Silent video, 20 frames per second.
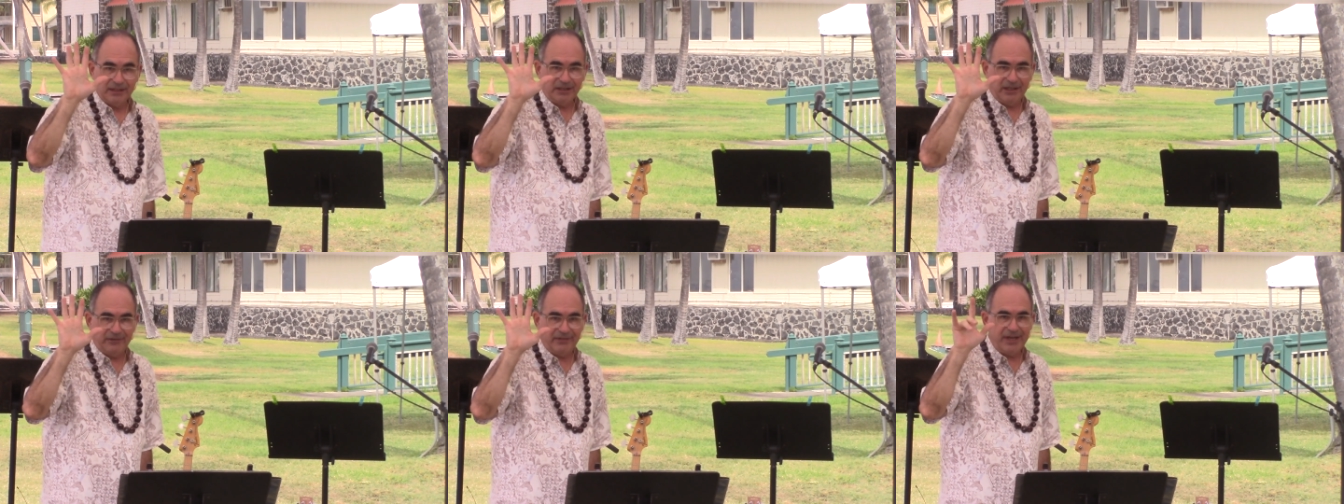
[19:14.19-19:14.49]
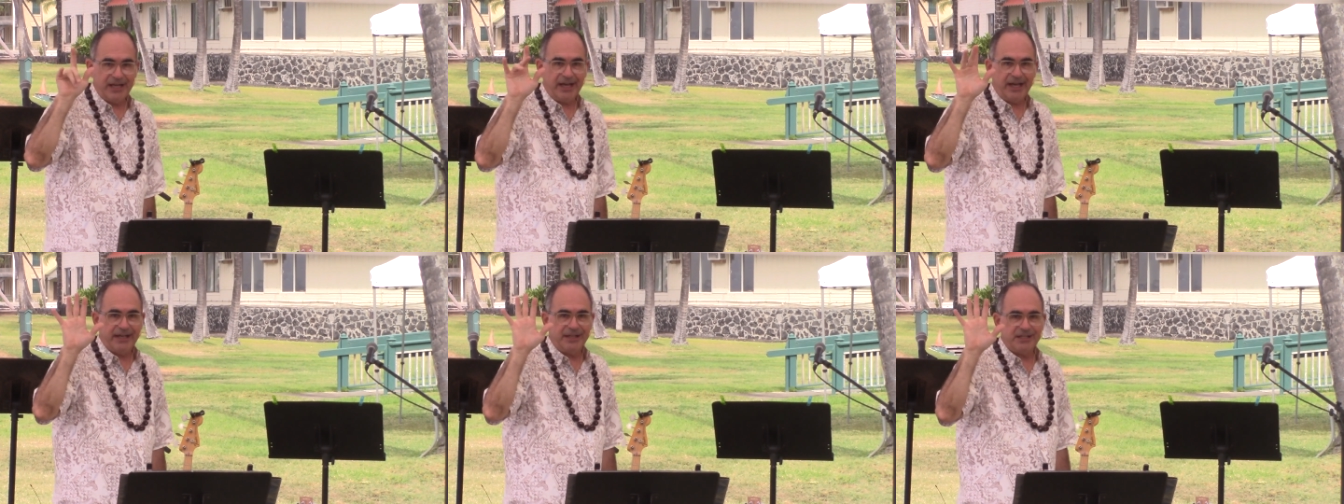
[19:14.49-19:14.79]

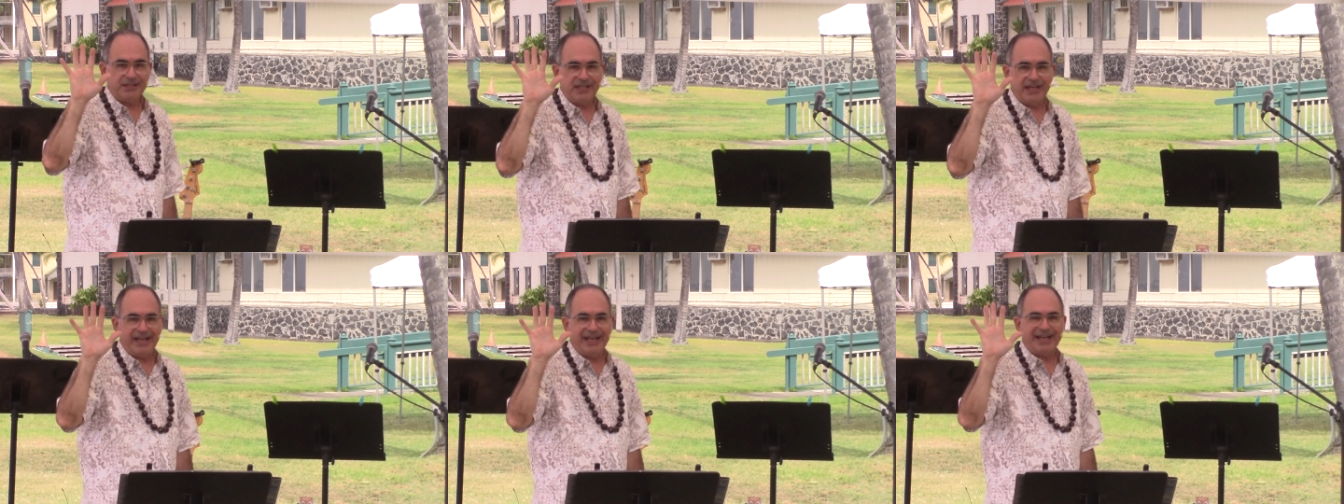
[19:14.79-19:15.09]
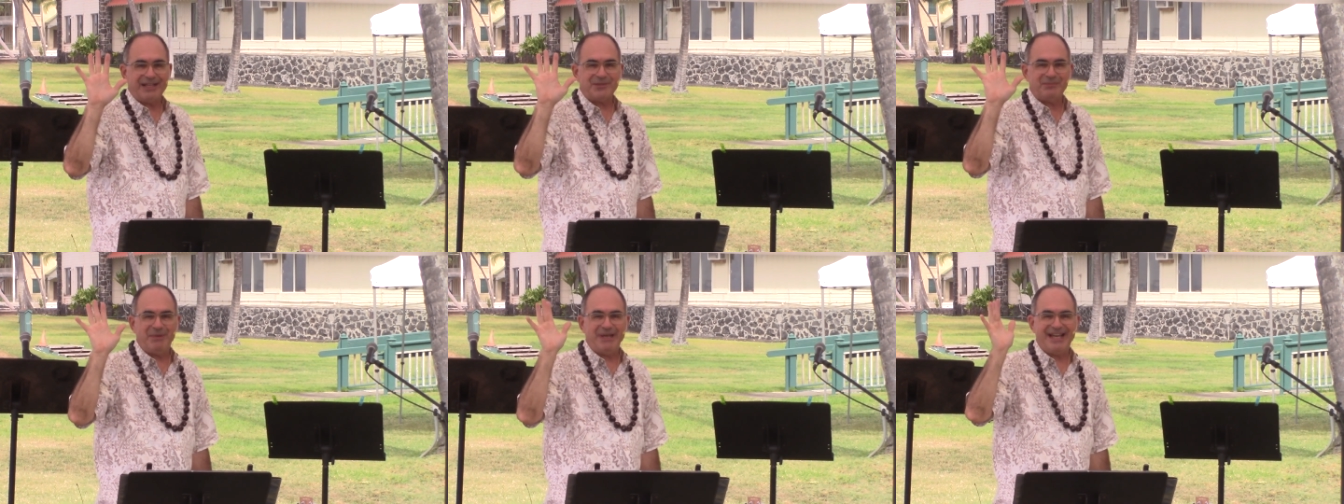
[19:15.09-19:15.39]
Loving kindness.
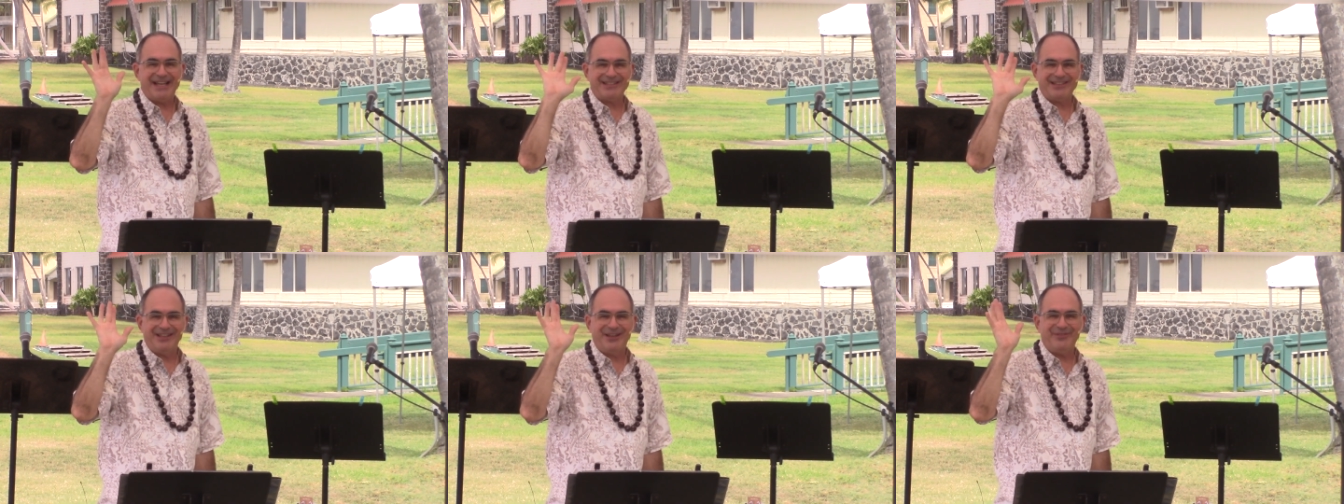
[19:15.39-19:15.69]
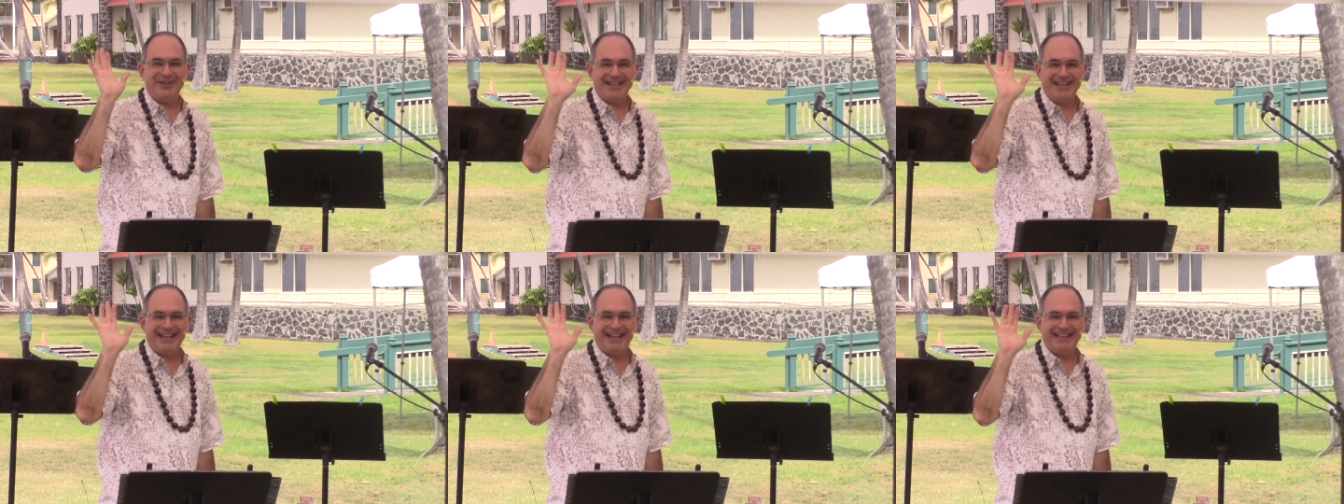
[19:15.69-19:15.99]
NASB has
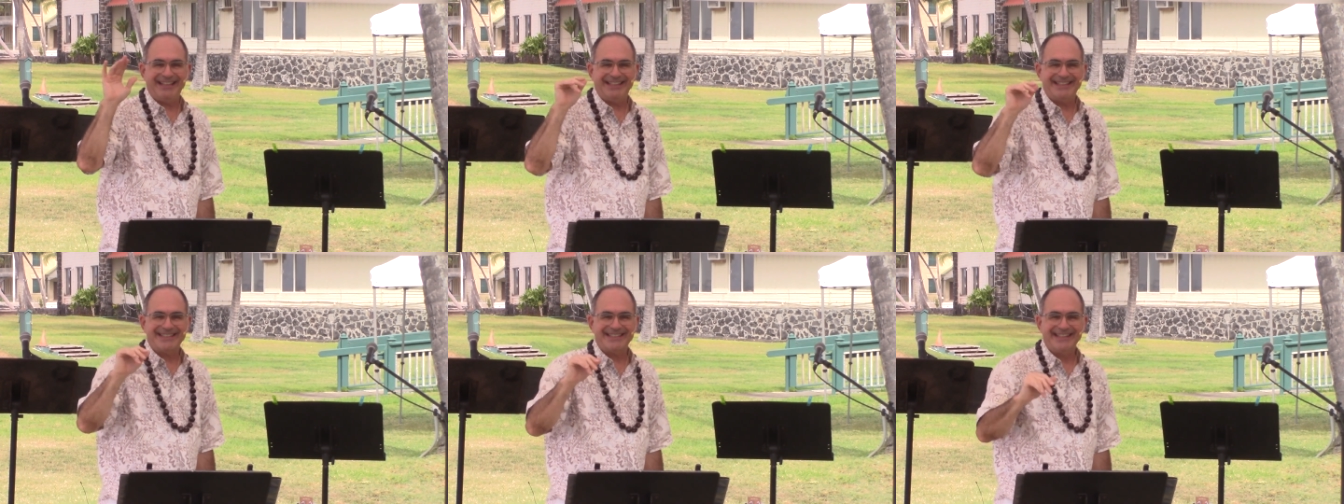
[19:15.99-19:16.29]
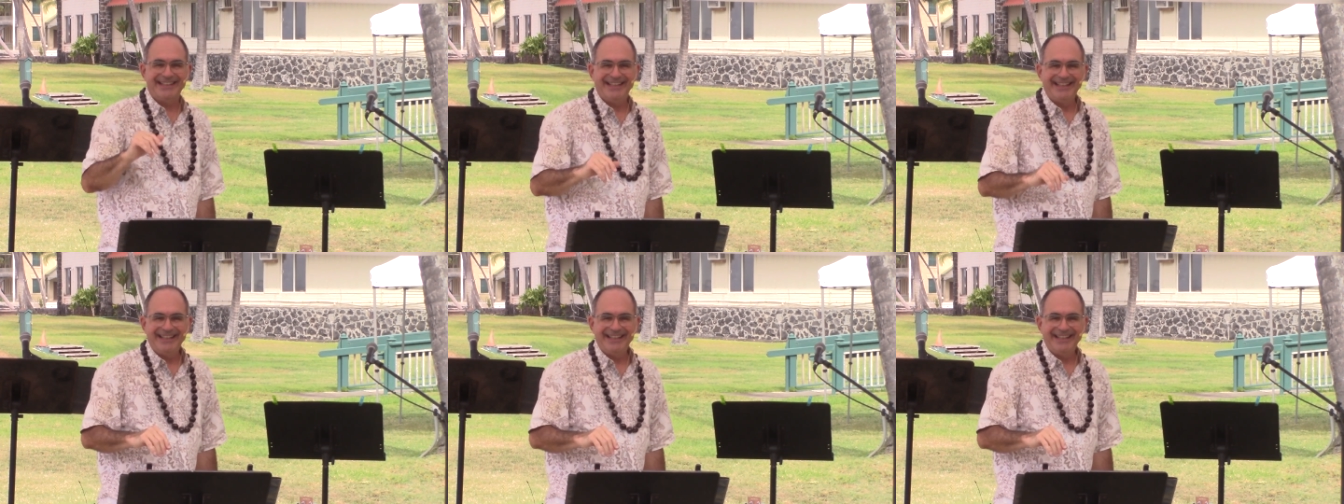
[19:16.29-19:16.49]
loving kindness.